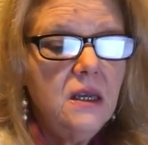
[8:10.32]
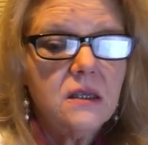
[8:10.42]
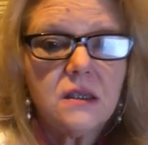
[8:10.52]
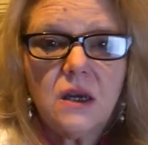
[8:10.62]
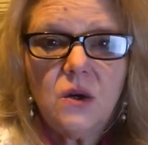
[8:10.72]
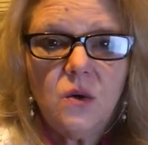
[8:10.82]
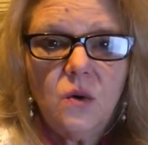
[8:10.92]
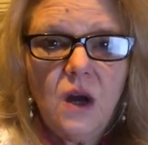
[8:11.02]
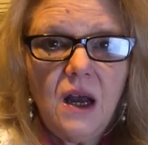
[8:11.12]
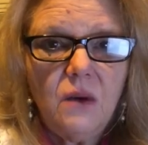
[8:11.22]

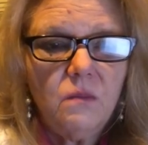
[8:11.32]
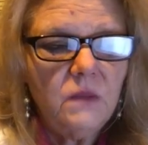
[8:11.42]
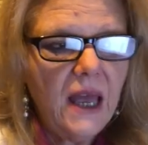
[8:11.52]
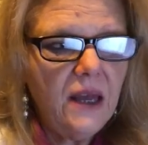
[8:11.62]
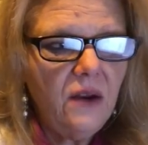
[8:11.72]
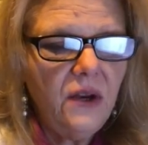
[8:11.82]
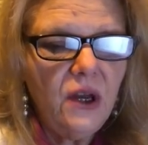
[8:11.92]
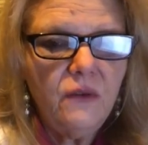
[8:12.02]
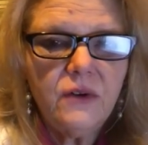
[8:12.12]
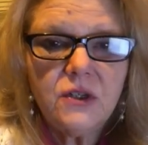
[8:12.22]
So head on
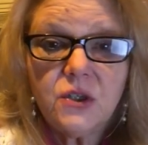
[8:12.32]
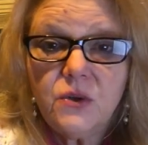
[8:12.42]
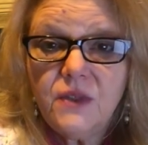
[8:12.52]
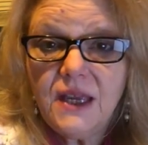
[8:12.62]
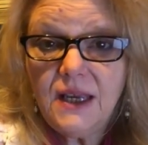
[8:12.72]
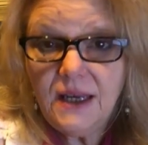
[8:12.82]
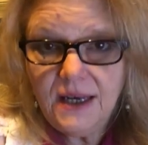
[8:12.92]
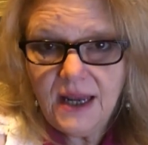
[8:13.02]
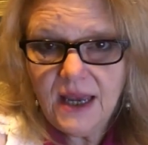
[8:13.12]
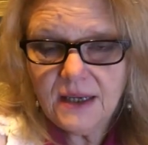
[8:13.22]
over to the
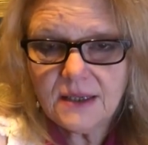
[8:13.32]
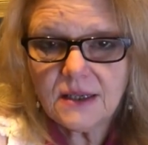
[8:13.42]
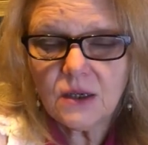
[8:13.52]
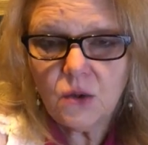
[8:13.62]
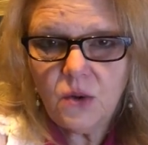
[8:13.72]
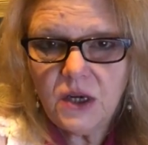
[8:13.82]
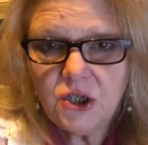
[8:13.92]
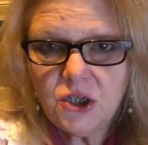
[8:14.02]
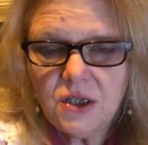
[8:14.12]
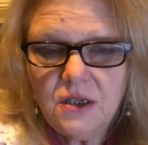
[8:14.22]
next
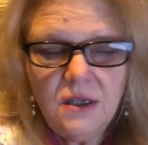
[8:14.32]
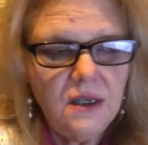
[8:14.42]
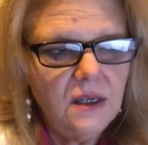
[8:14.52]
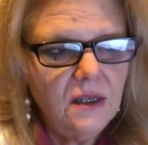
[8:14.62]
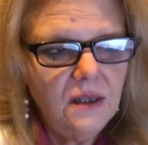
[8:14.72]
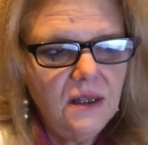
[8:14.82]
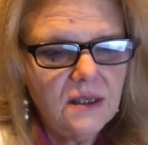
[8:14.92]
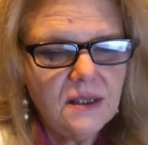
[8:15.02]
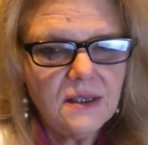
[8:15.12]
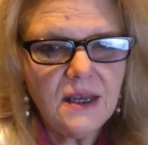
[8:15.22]
question in
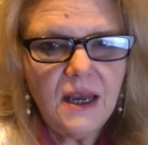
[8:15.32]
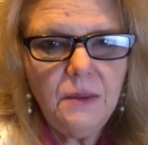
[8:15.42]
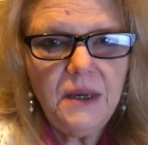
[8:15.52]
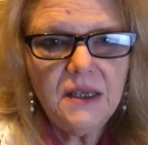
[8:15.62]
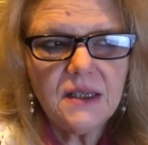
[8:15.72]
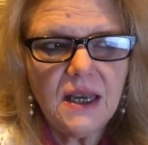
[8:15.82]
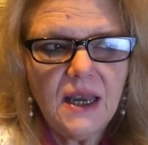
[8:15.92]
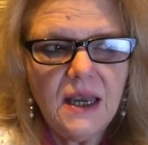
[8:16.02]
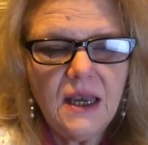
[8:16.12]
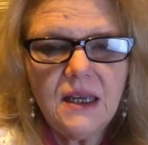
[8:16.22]
this assignment,
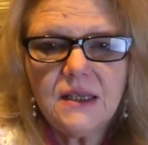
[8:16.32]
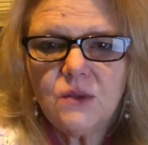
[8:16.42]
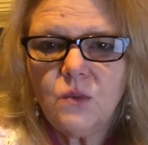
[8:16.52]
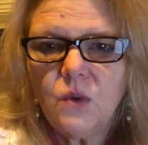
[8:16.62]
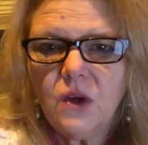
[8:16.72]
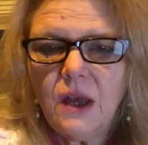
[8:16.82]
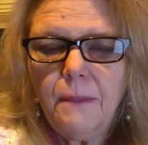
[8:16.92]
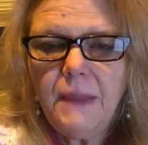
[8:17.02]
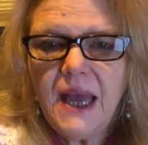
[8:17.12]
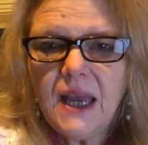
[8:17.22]
and we'll
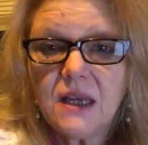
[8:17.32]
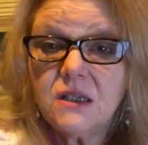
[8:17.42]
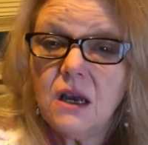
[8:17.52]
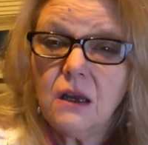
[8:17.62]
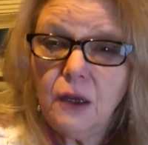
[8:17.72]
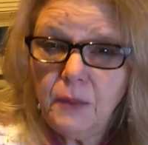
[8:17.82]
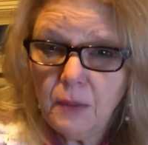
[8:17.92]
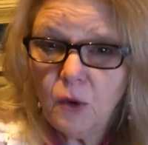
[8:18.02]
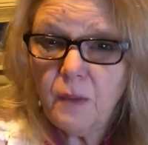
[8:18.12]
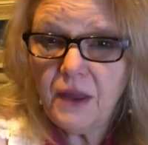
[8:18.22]
come back and talk a little bit
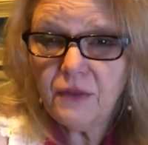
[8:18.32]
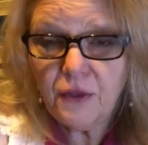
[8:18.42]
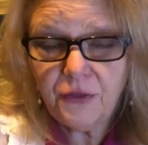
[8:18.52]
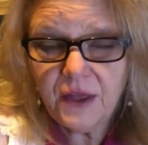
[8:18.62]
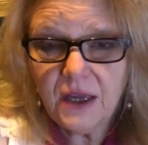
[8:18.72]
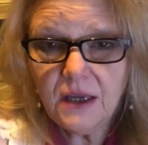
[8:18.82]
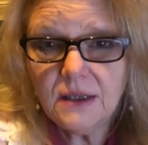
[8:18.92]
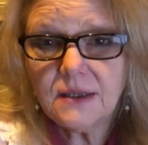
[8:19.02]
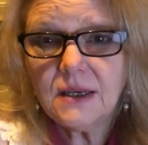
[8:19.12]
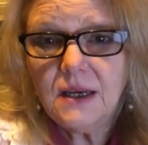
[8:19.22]
more about the
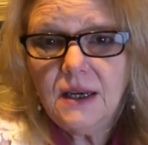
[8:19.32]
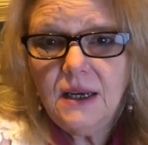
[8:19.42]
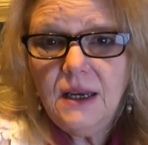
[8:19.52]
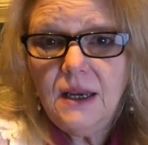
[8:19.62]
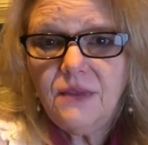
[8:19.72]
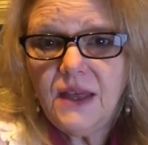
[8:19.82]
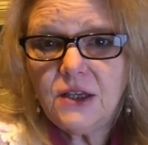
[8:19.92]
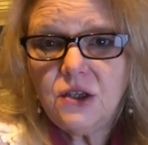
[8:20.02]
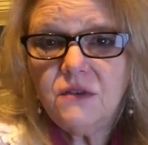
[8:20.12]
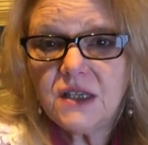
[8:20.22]
things
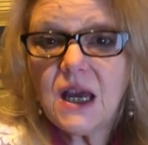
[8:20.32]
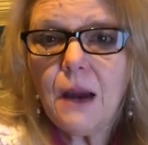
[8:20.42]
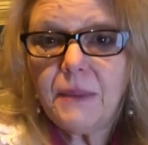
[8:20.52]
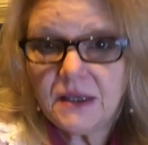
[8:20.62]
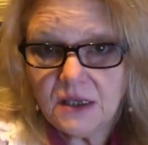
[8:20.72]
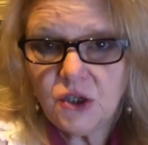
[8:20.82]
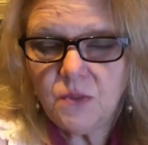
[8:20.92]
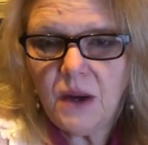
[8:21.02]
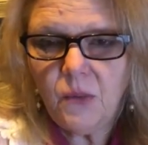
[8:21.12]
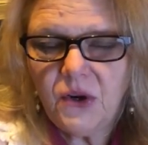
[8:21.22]
the topics that you
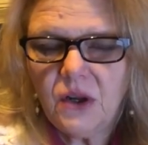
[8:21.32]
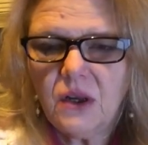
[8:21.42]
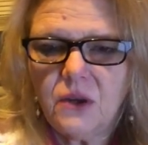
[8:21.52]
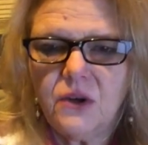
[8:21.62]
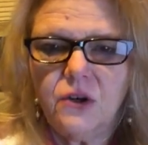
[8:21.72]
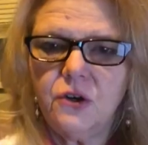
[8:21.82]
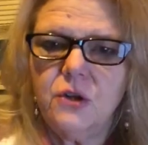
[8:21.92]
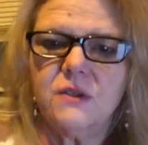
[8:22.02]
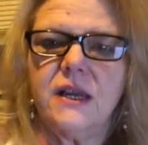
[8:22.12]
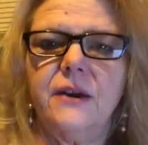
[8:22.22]
might want to include in your
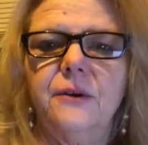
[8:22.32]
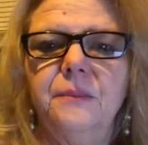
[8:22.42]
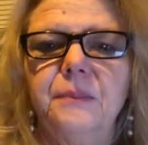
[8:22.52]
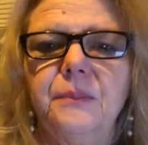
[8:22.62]
newsletter.